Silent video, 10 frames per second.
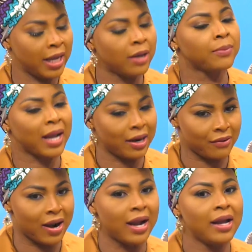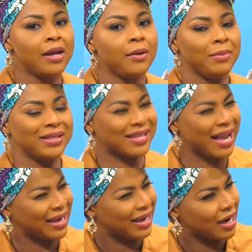help Kakra,
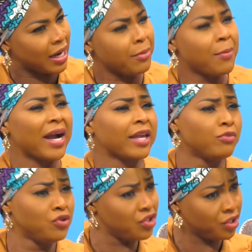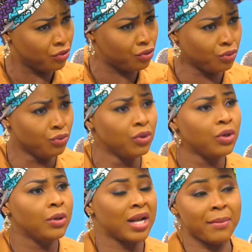Mesa Kakra, and me backing musicians too.
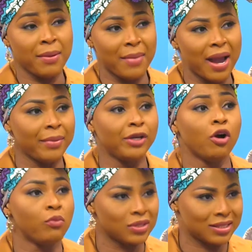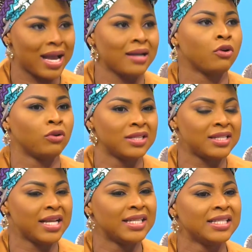I'm in Miami, the almost out on
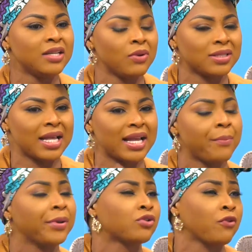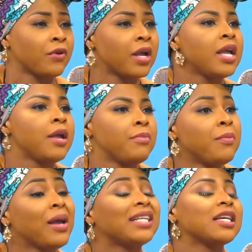stage. It was like a bit of
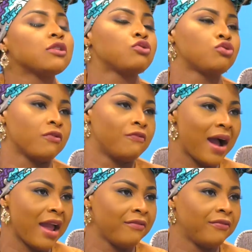maybe just to survive.